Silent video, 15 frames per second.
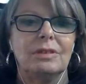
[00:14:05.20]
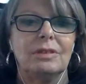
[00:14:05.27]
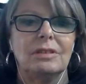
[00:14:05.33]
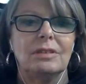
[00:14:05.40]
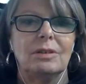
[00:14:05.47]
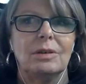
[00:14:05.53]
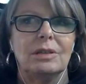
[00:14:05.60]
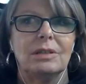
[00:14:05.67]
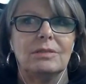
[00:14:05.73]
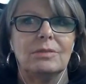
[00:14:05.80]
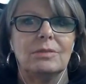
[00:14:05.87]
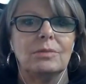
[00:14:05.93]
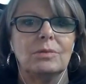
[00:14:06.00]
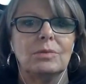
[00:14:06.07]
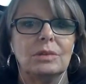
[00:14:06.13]
or
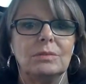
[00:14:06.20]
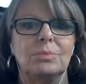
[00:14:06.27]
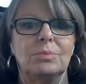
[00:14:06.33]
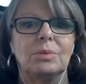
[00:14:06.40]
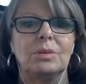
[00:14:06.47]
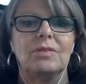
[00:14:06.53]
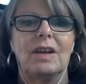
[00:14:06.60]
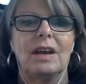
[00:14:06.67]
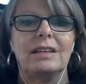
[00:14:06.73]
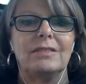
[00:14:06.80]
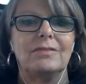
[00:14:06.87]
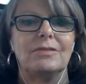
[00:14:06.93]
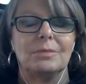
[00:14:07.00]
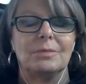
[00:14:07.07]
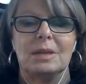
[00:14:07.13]
wouldn't provide
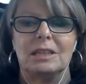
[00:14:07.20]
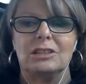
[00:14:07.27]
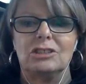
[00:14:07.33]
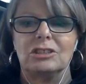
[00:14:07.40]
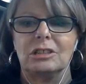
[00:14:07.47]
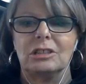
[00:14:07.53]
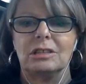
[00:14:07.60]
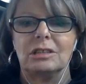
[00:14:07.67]
information.